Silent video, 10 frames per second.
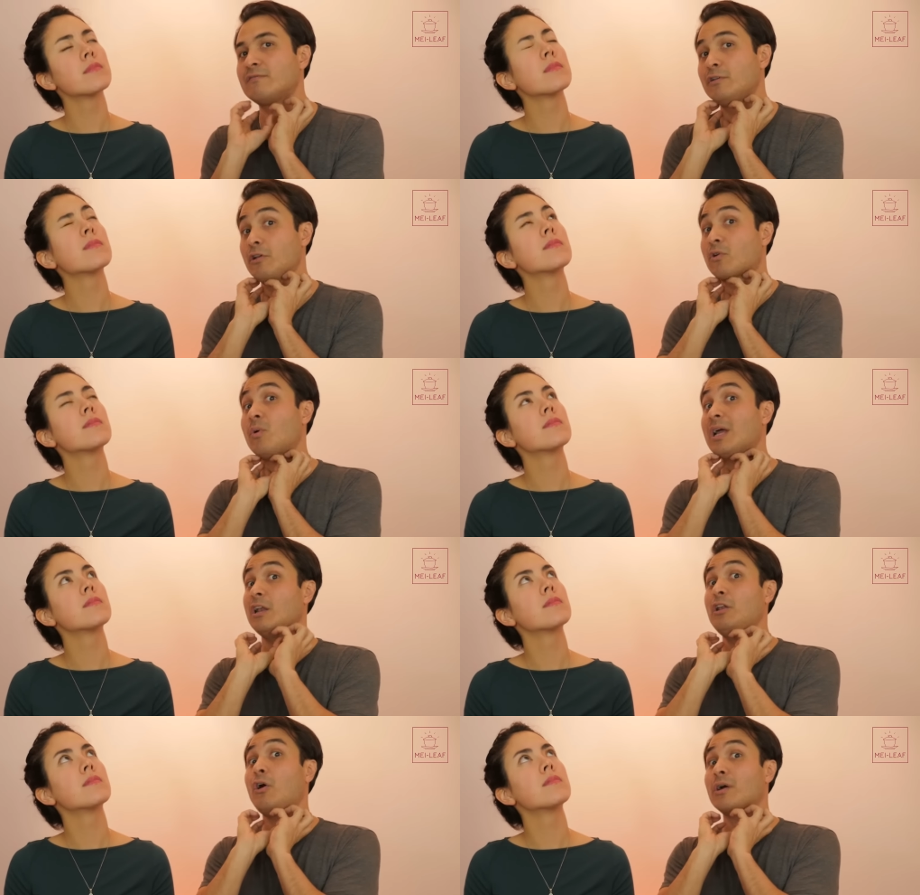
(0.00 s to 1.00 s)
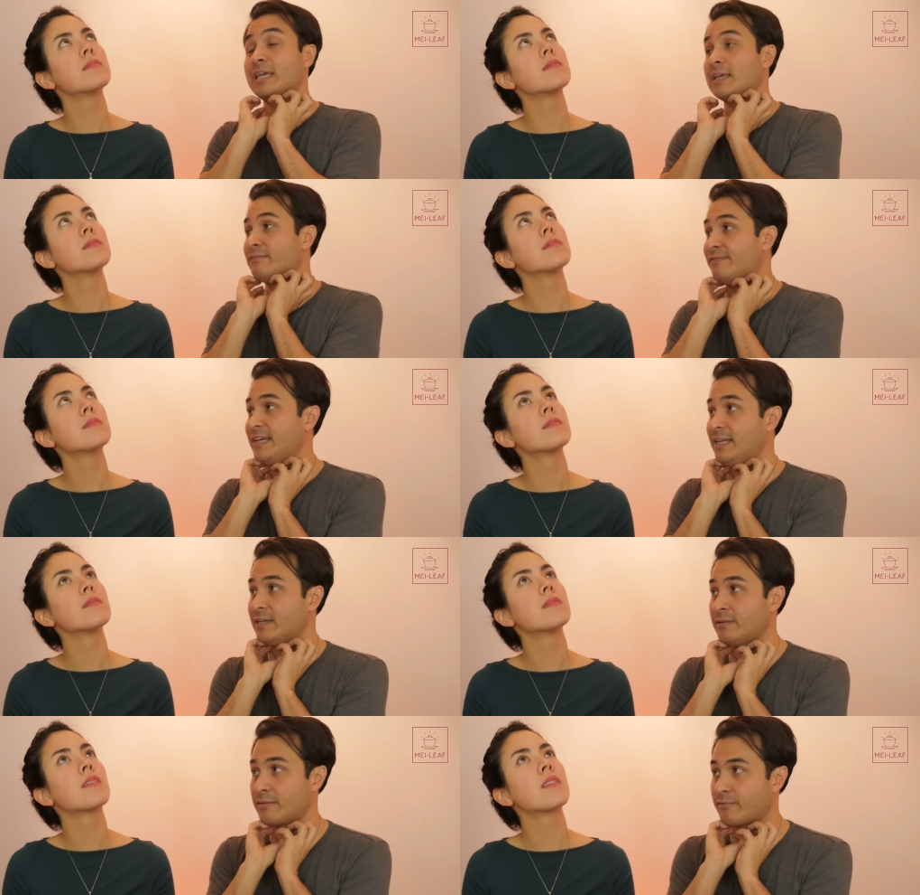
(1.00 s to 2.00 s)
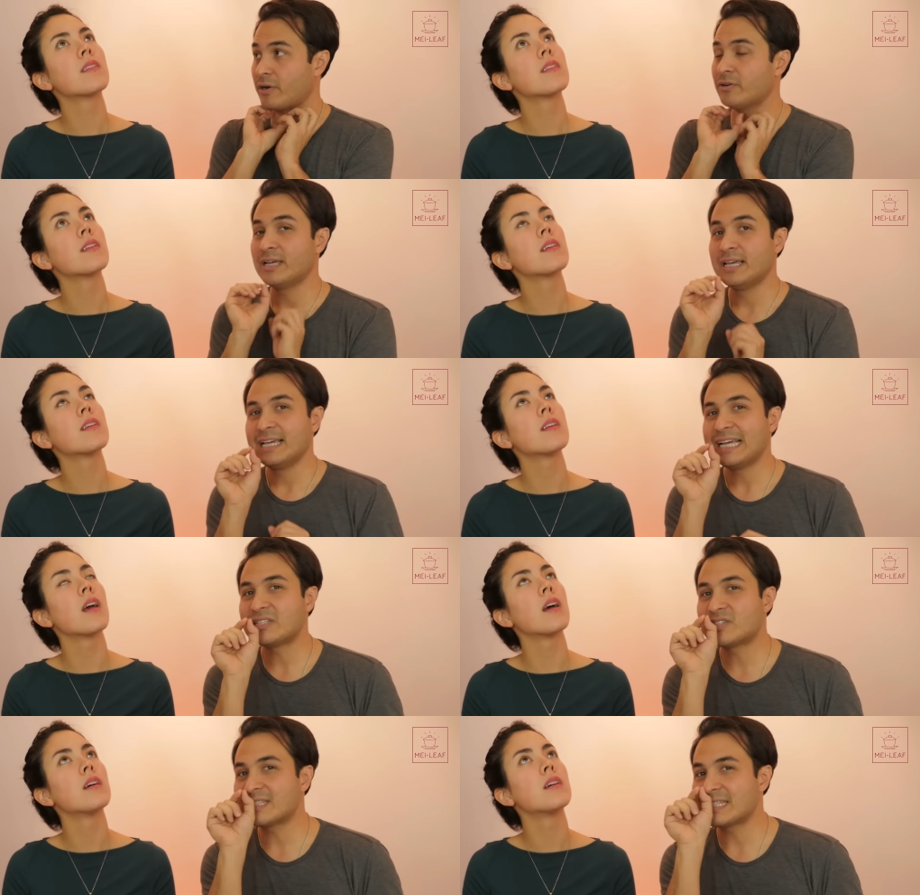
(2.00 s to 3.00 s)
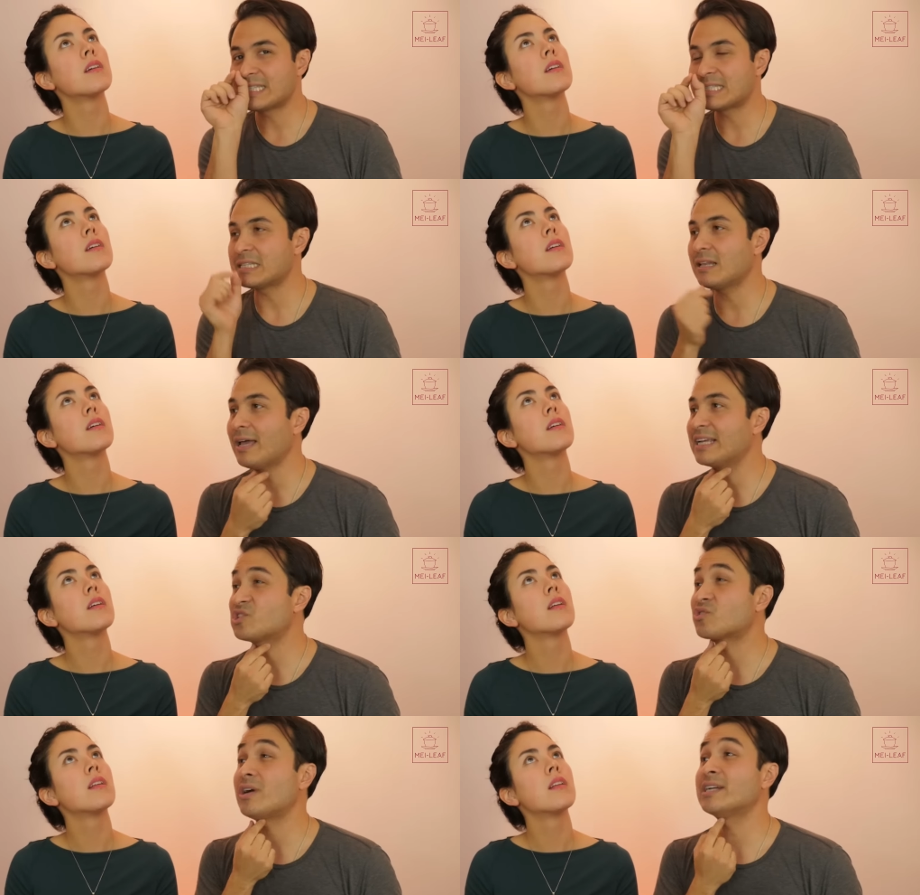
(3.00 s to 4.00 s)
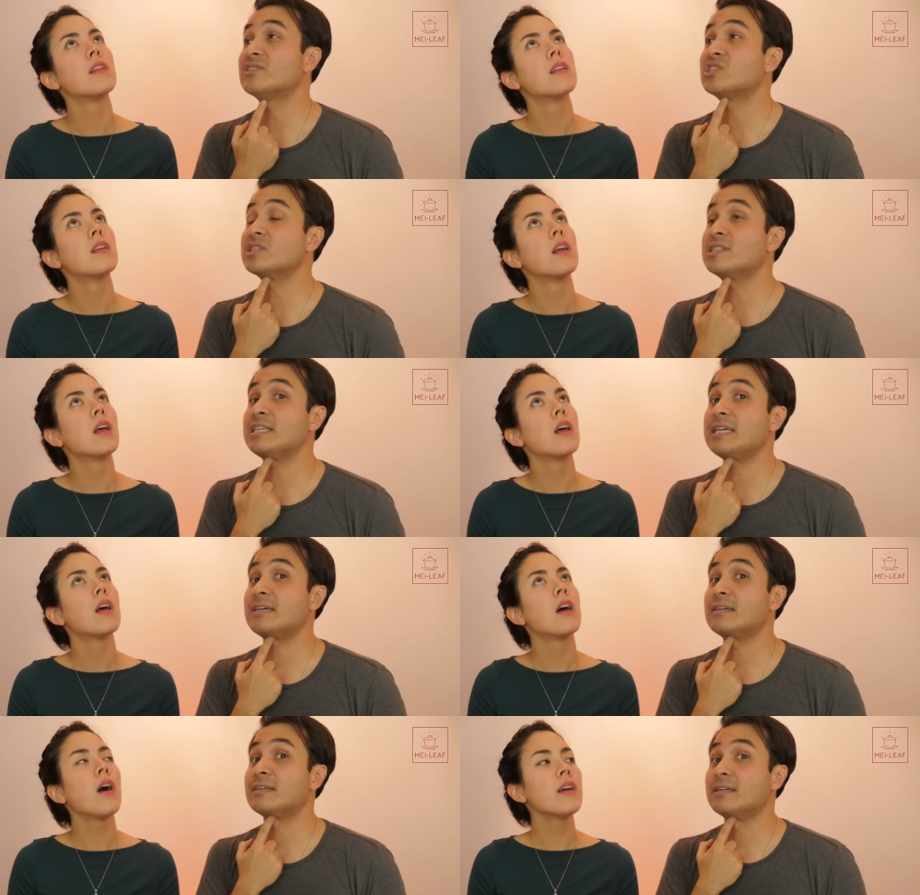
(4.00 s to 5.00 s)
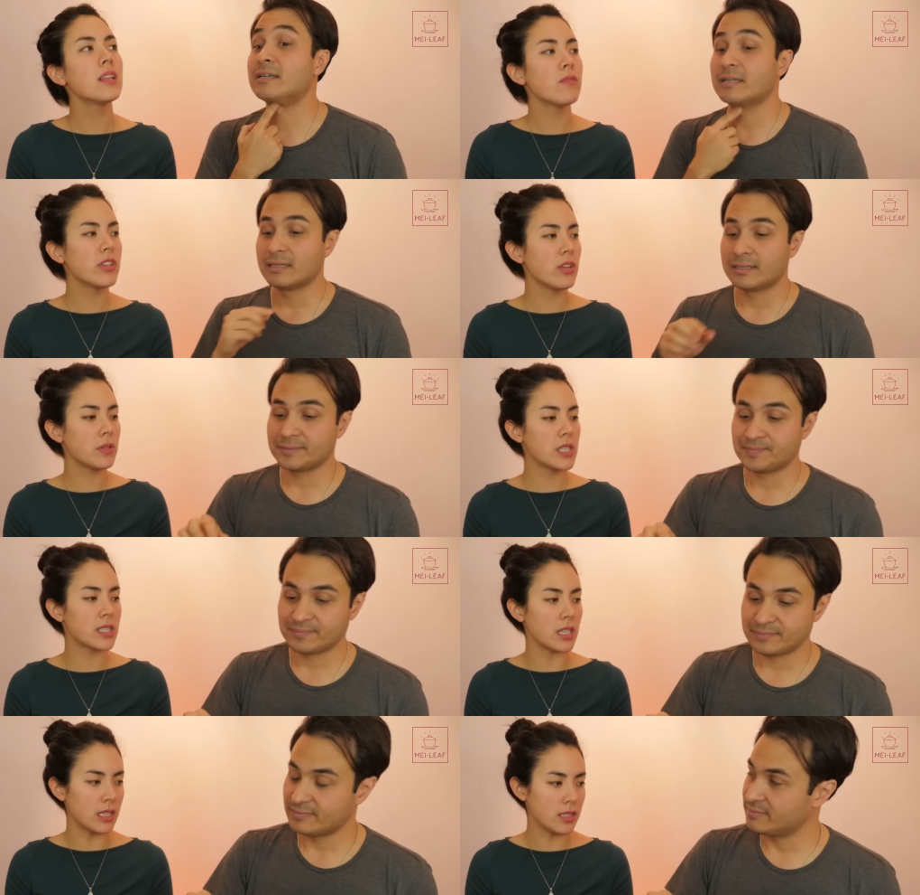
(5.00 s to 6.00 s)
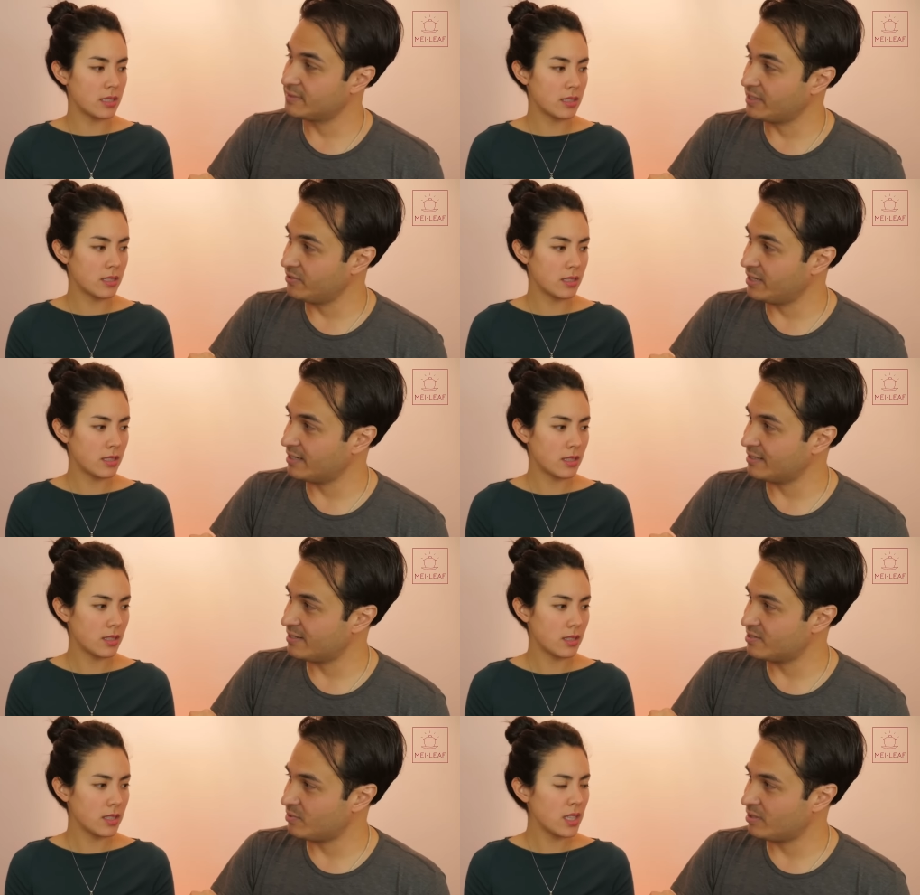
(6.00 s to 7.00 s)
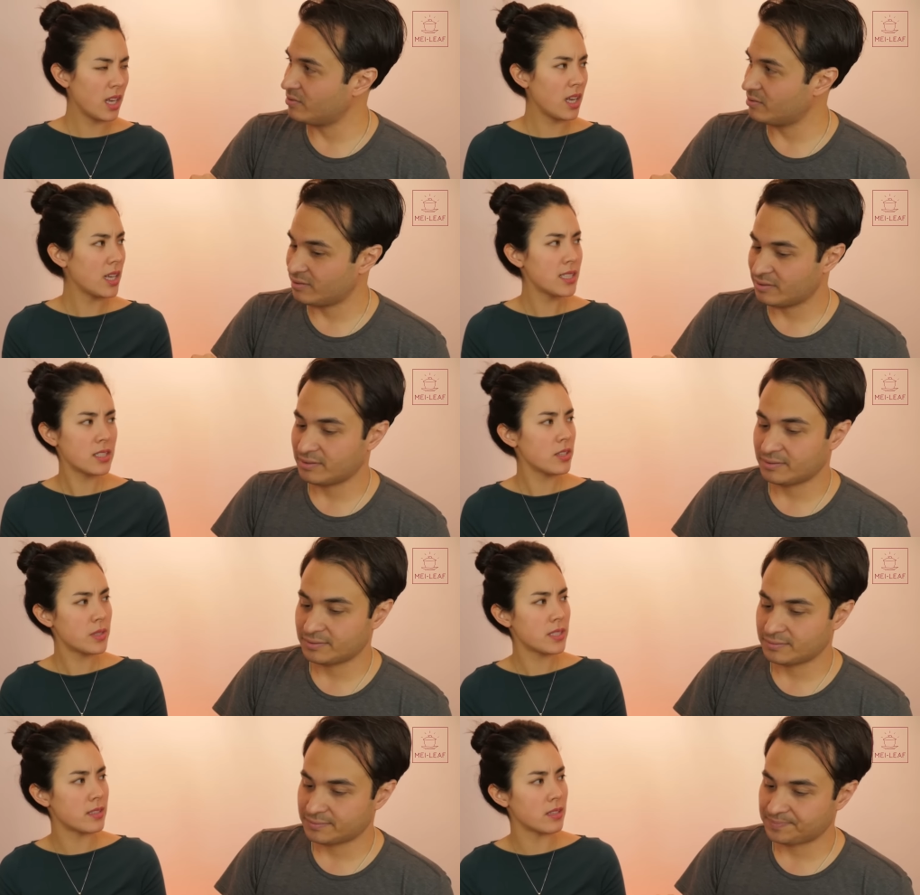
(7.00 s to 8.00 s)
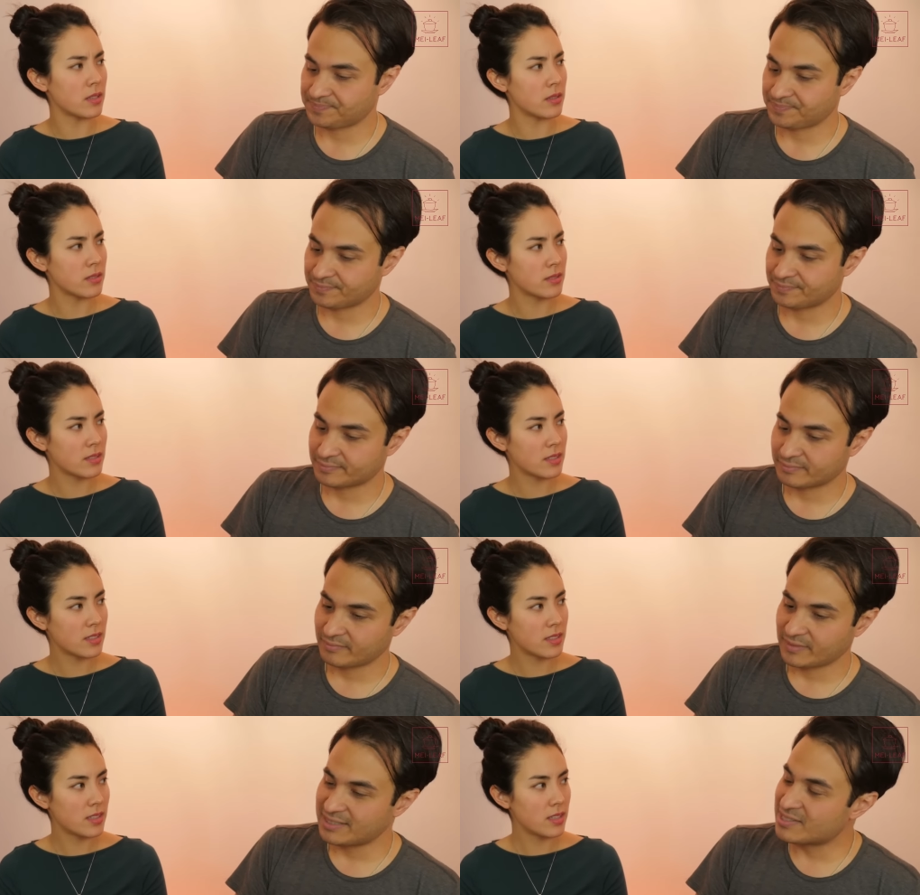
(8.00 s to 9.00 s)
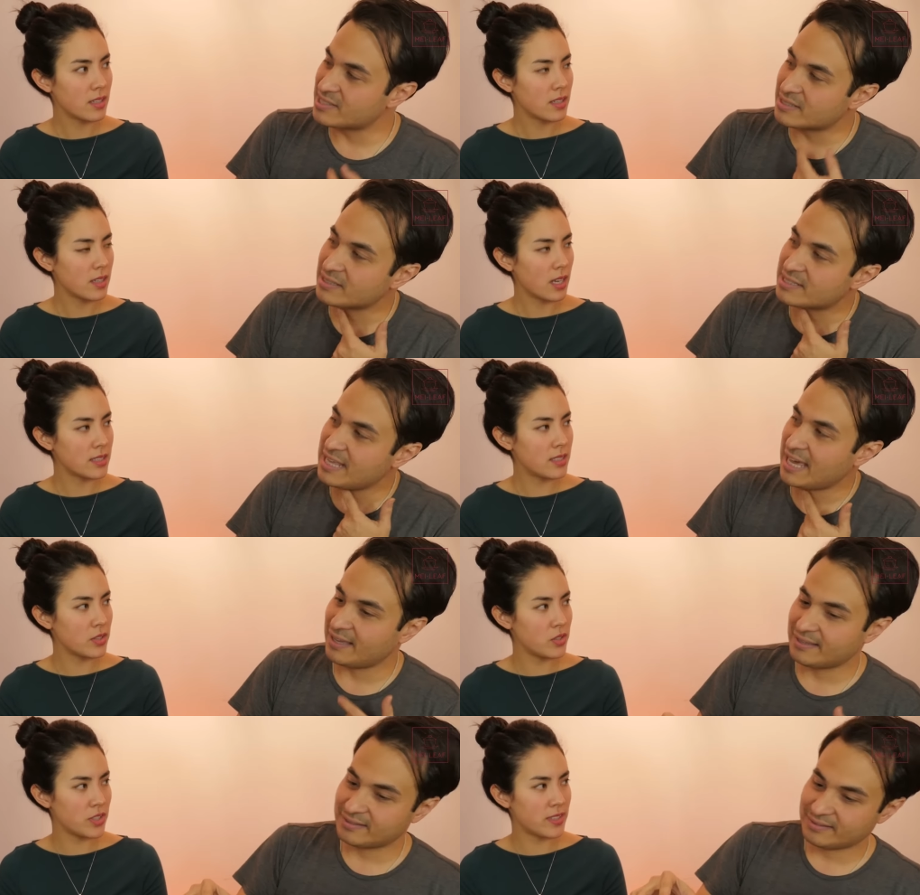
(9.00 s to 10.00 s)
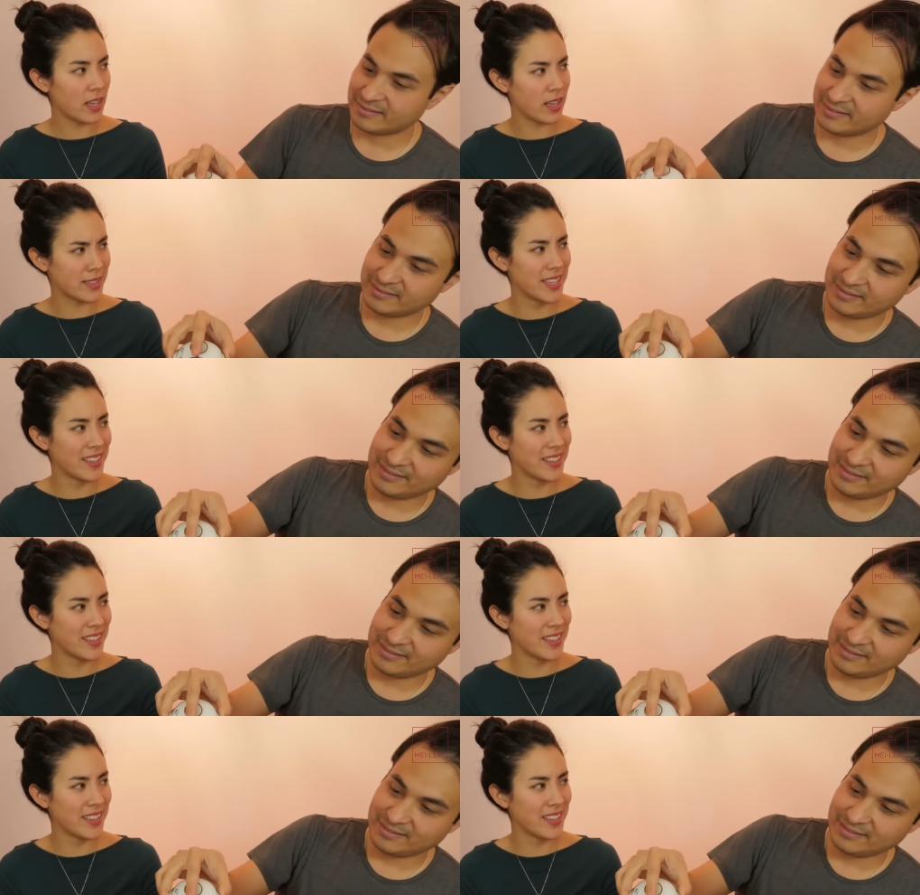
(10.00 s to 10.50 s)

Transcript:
Speaker 1: of lo- quite locking feeling in the throat. Yeah. It's just a slight dryness just here.
Speaker 2: I didn't even notice that.
Speaker 1: Are you getting that as well? Yeah, I
Speaker 2: didn't notice it though.
Speaker 1: It's just it's until there. you
Speaker 2: just said.